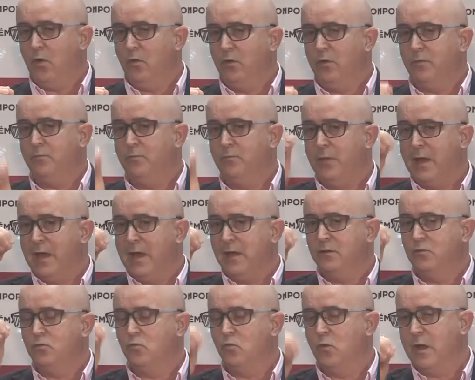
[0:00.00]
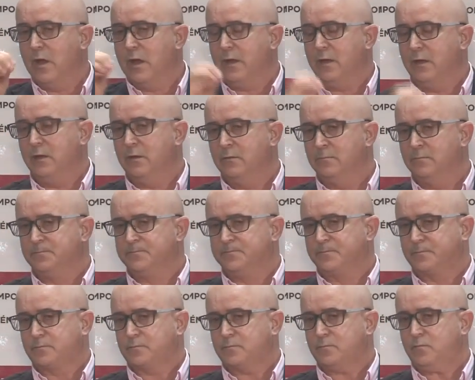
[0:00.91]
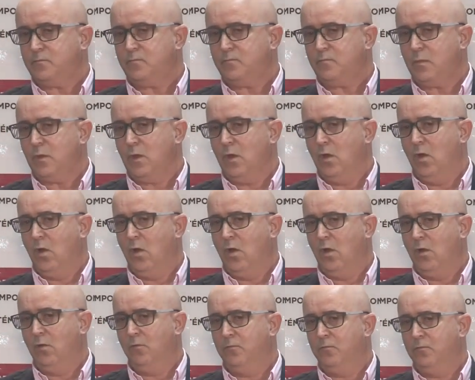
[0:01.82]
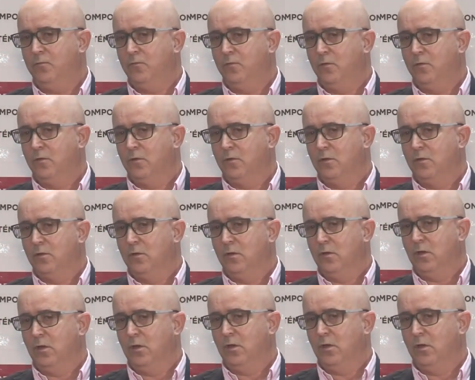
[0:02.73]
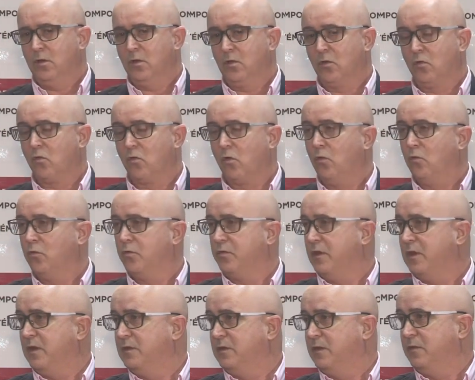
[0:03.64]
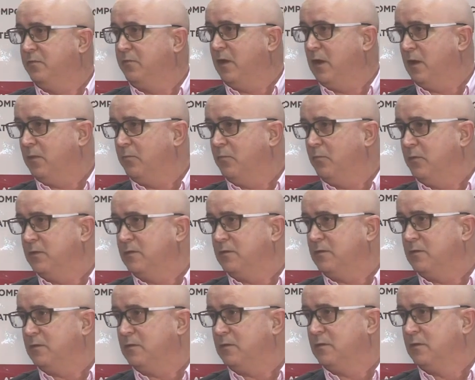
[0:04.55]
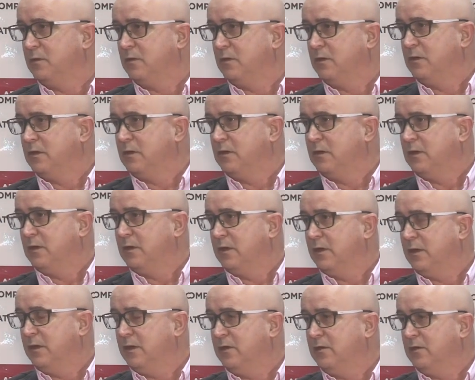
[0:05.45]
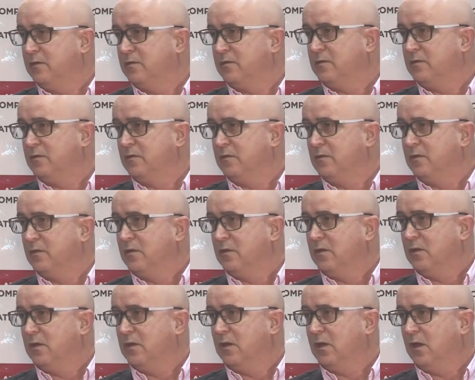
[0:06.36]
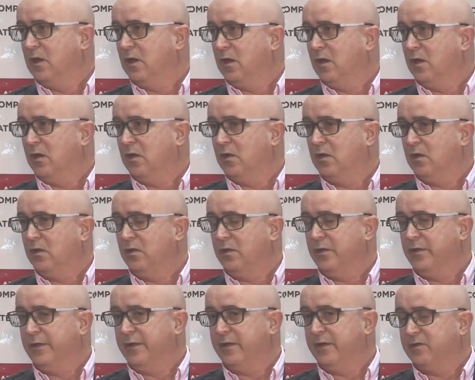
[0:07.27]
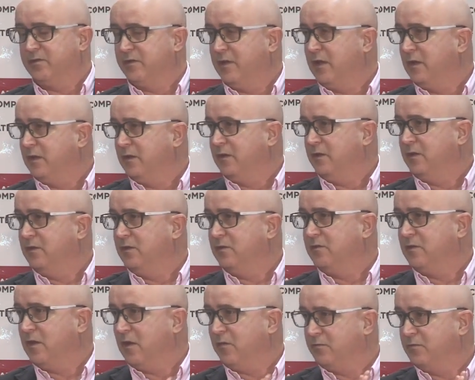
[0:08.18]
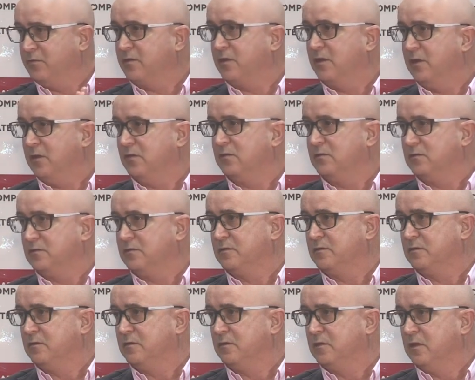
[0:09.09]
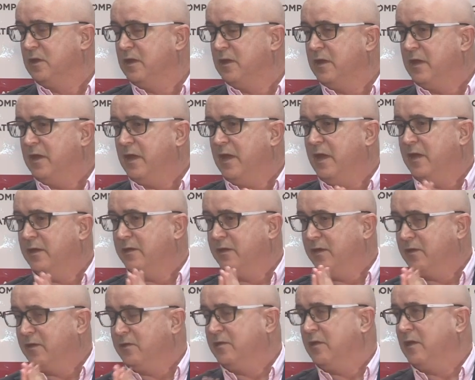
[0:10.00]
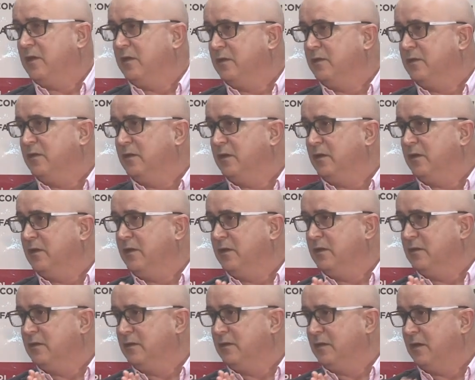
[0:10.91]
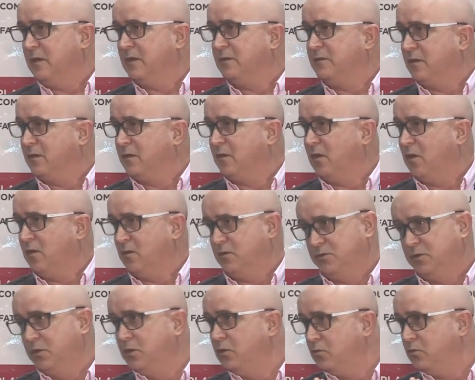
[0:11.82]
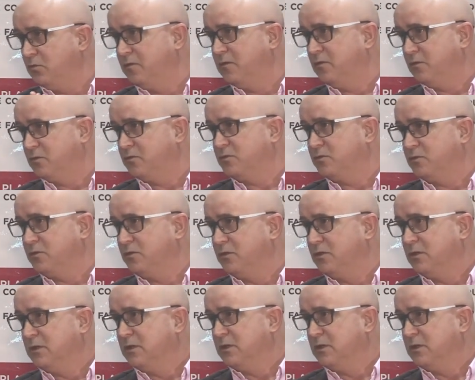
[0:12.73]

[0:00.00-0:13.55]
on the bandwagon of growth and development is excelling in soft skills and excelling in data technology usage.